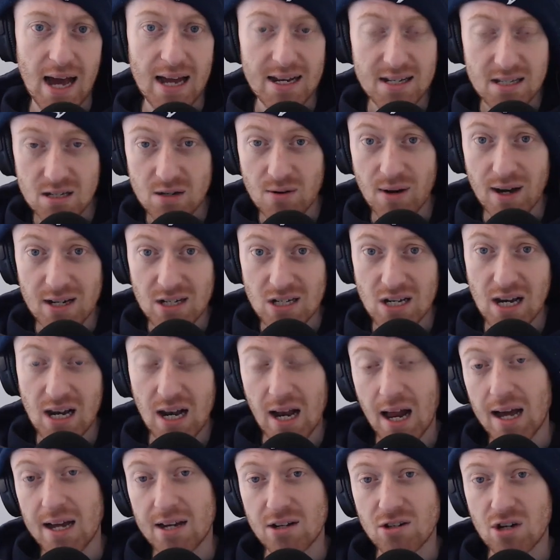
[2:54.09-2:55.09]
I do actually
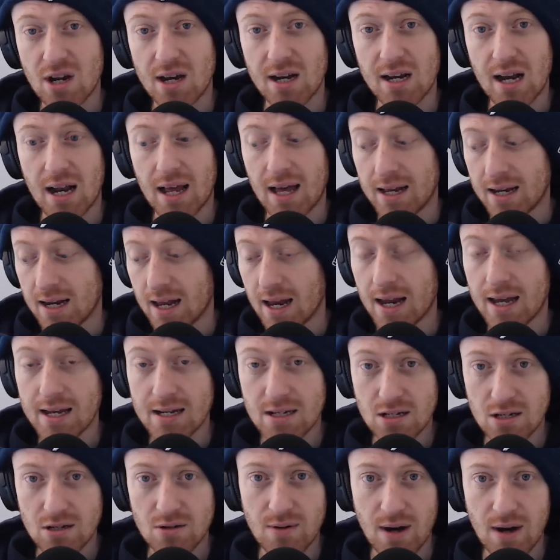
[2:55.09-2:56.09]
like Traderline, and I
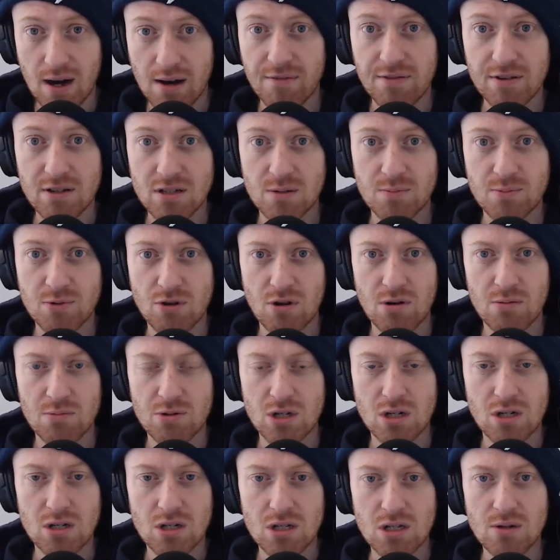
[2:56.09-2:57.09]
do have a
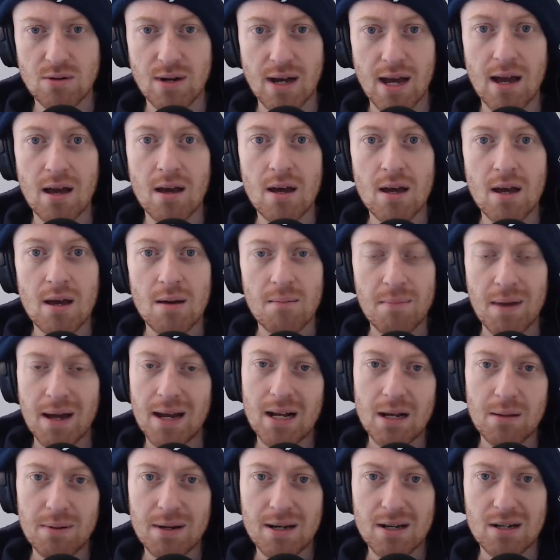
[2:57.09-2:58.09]
subscription to it,
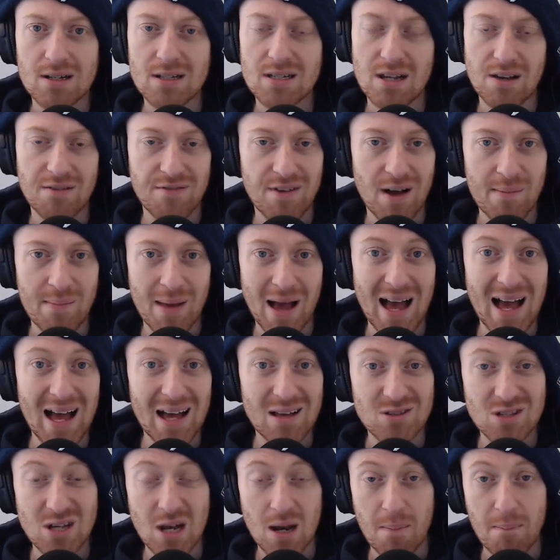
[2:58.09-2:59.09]
mainly because if I'm
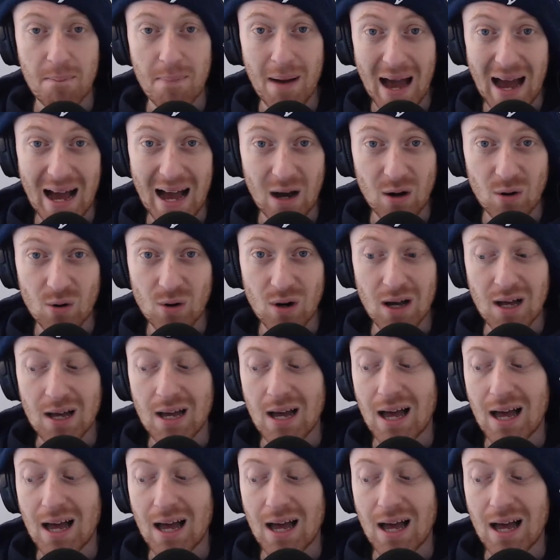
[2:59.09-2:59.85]
out and about,